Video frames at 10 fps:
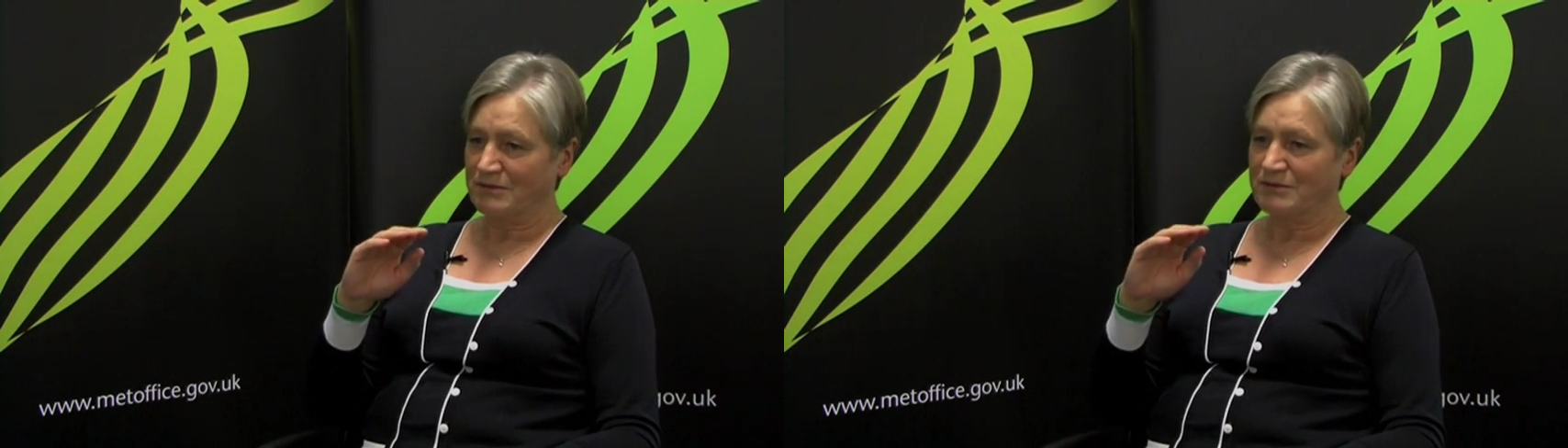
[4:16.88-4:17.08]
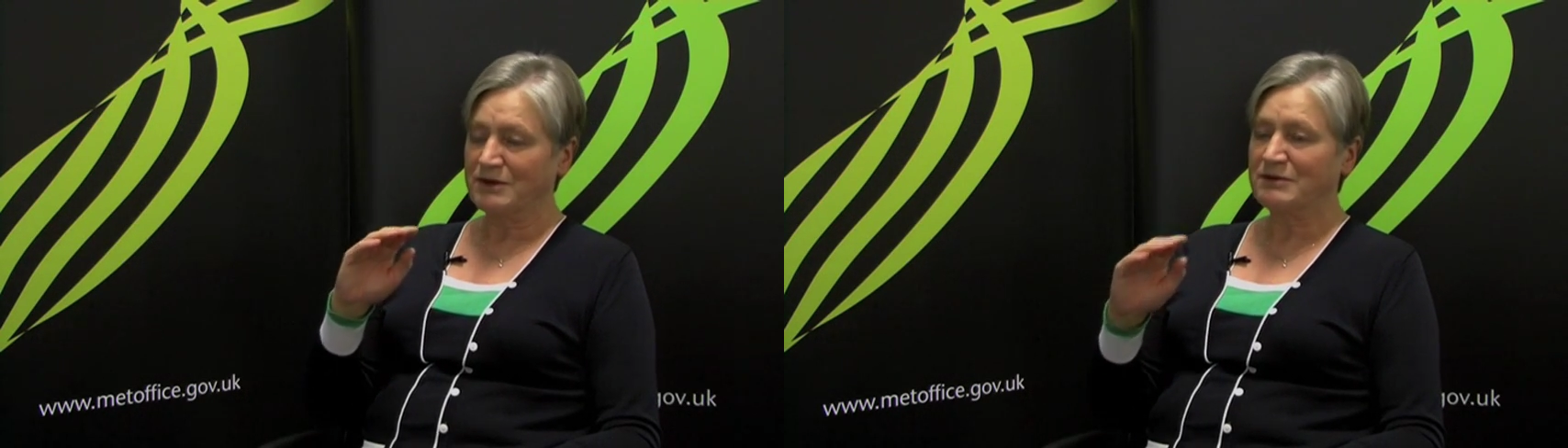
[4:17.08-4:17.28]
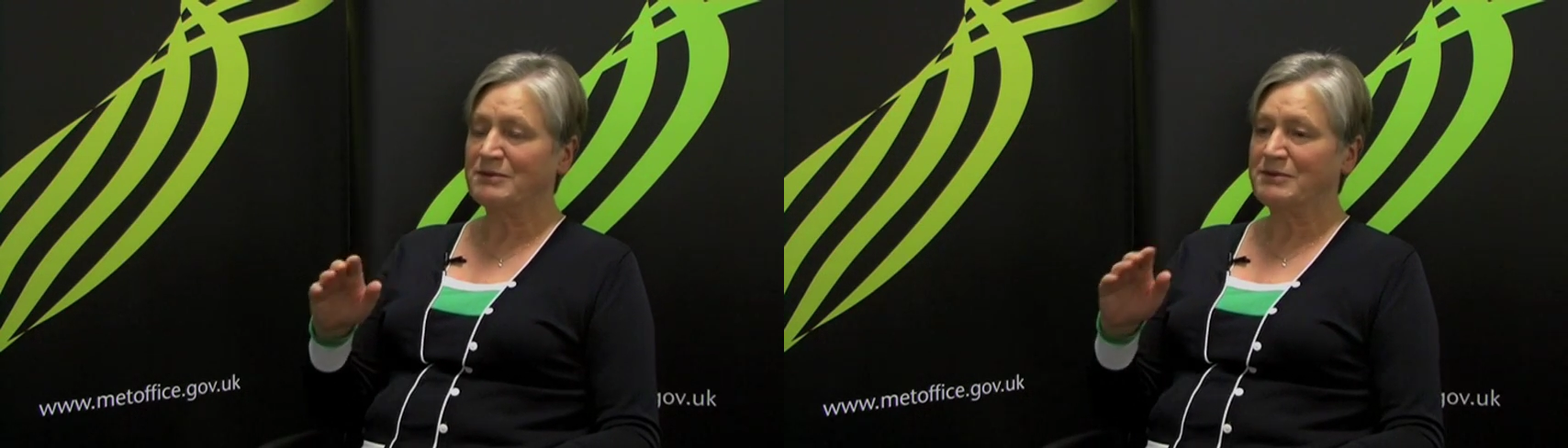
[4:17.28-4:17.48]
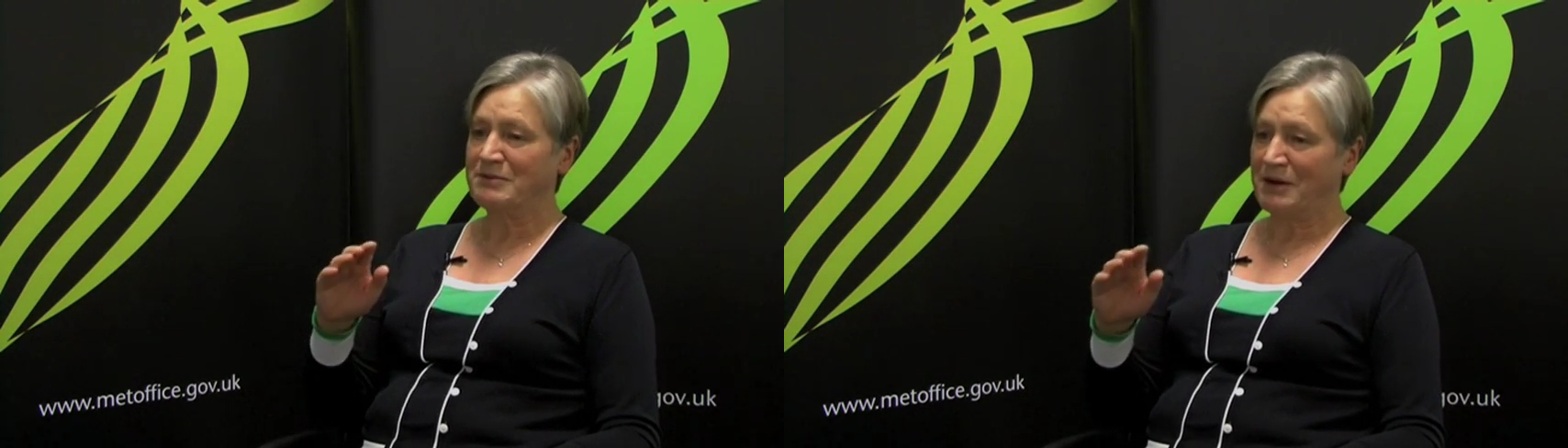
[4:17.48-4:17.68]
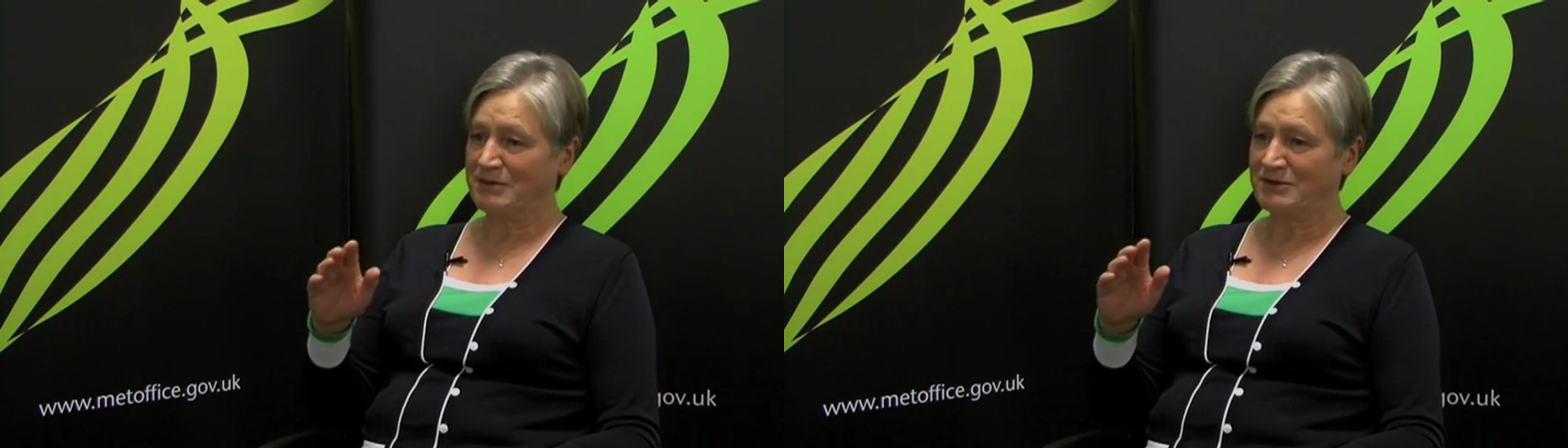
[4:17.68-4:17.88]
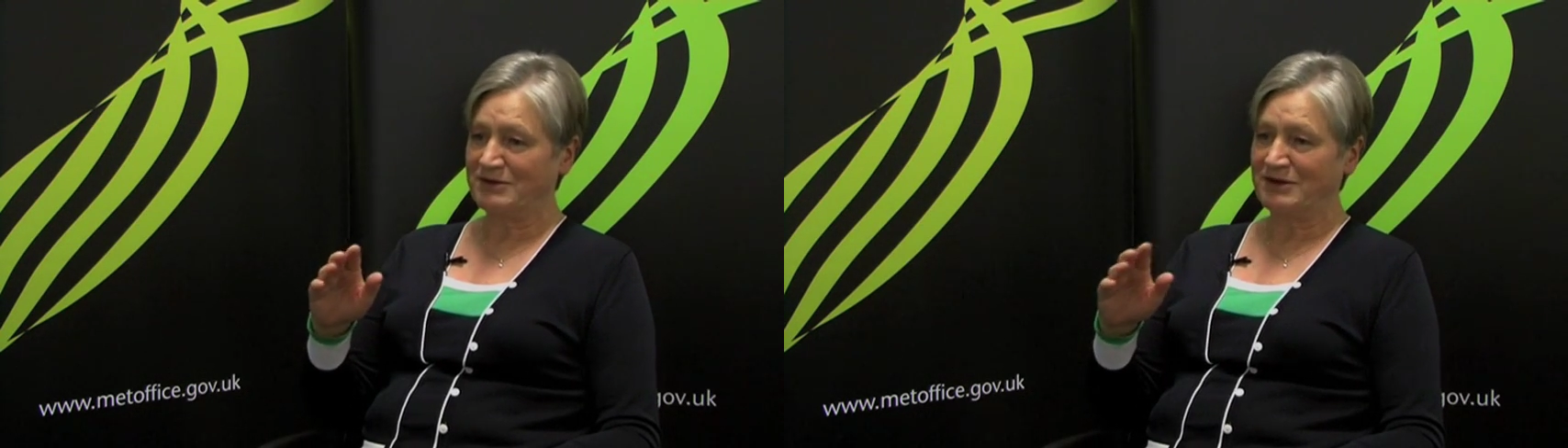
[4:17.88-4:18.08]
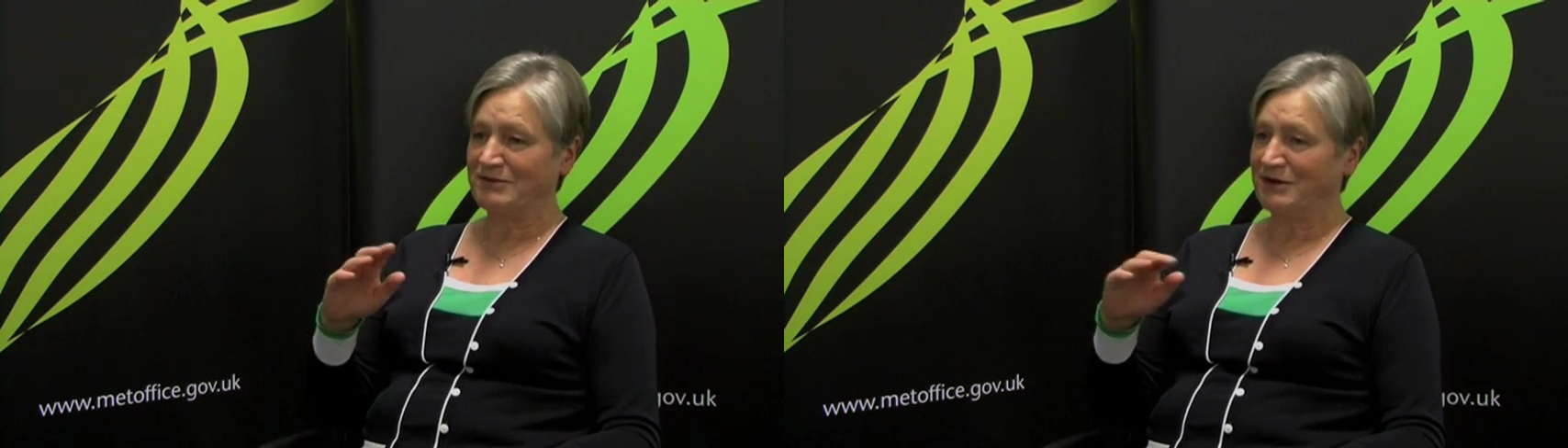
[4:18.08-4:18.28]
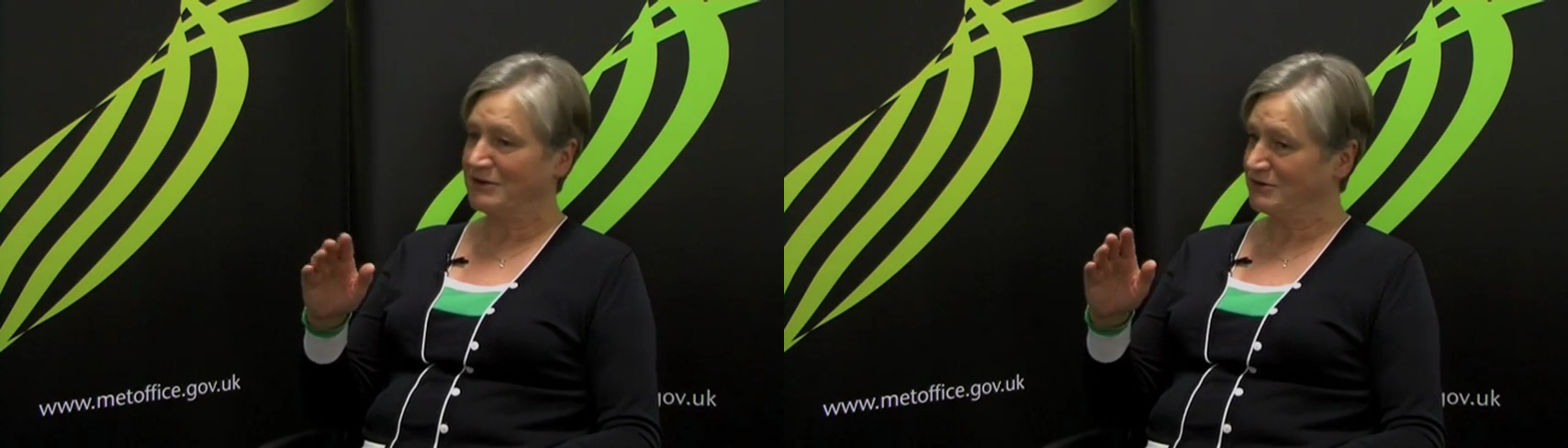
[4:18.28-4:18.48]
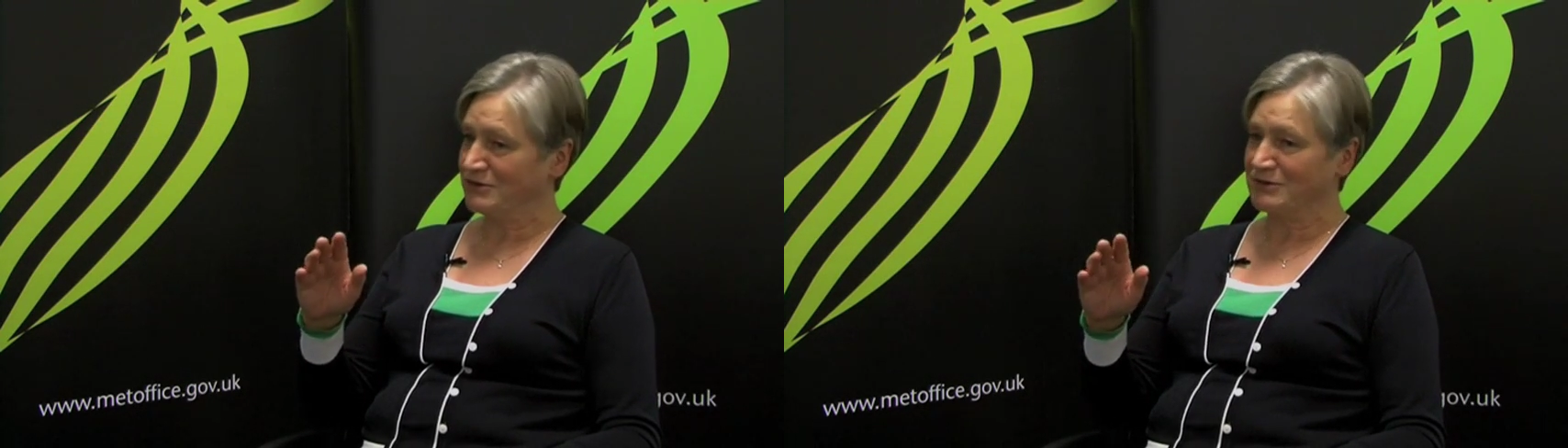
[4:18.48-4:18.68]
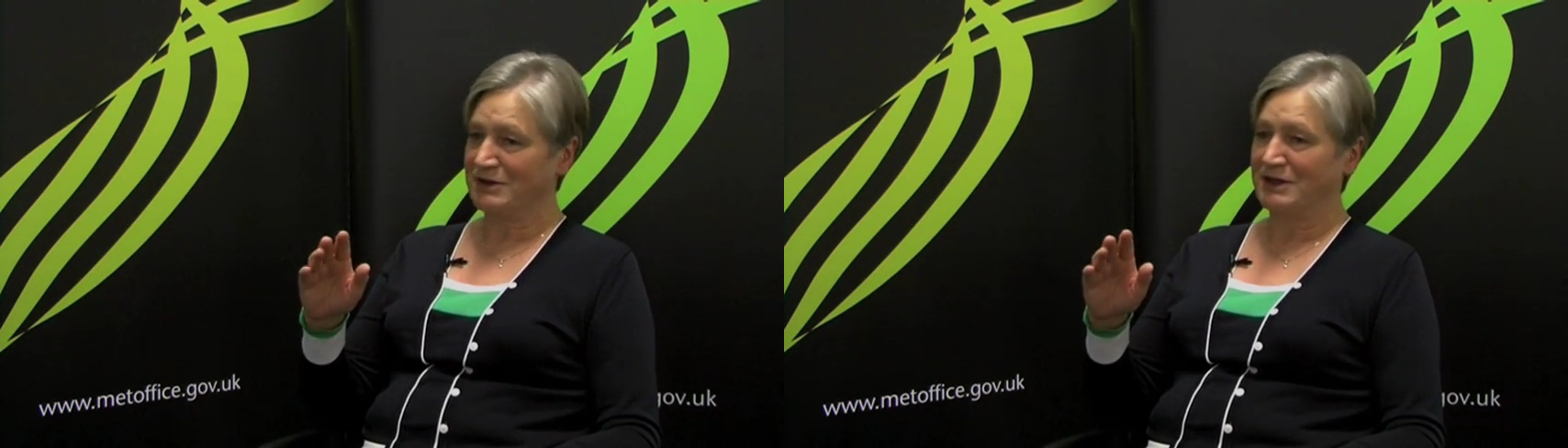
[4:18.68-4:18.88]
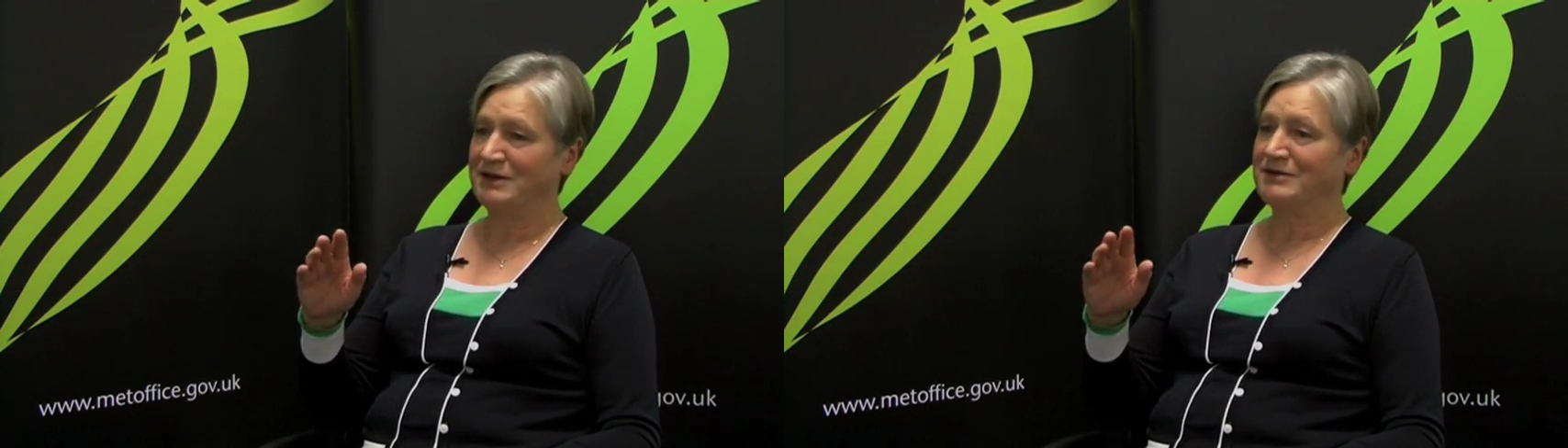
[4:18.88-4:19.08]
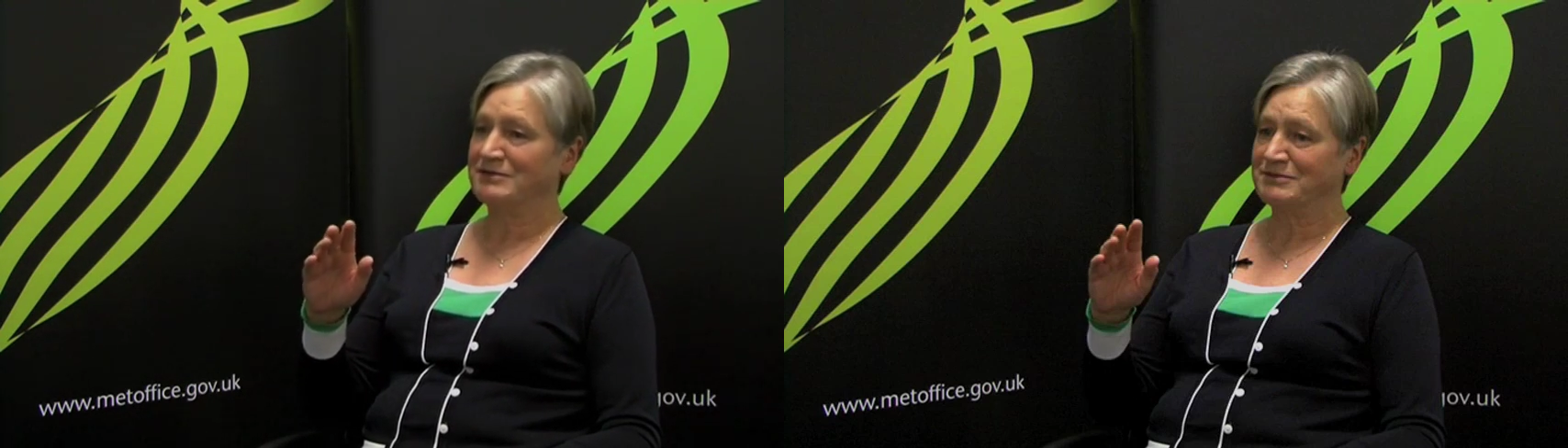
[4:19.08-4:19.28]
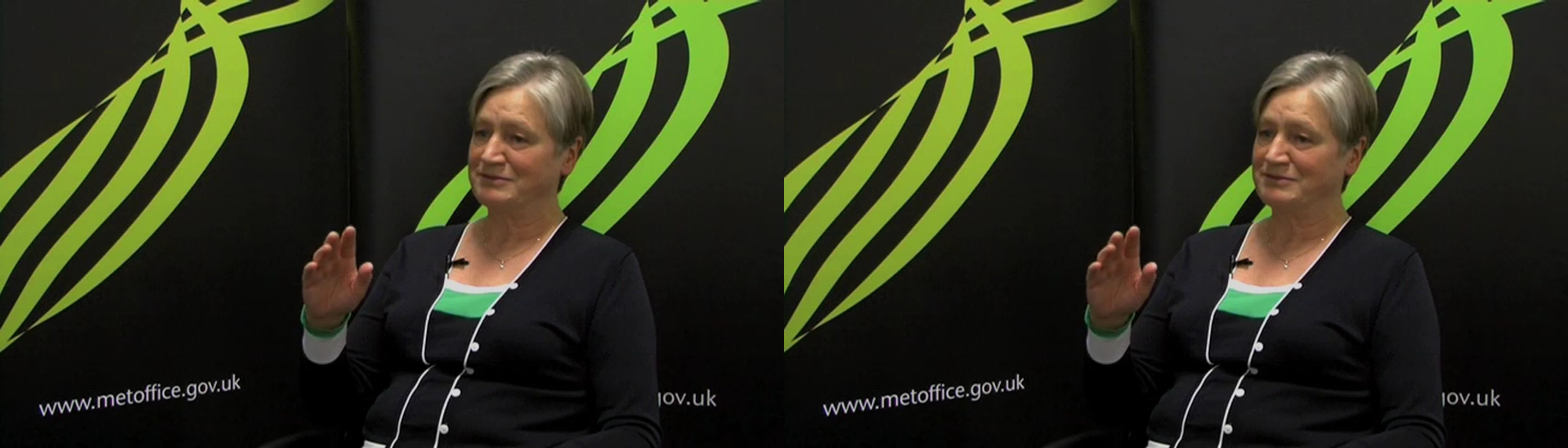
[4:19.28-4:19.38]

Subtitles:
We will be publishing very shortly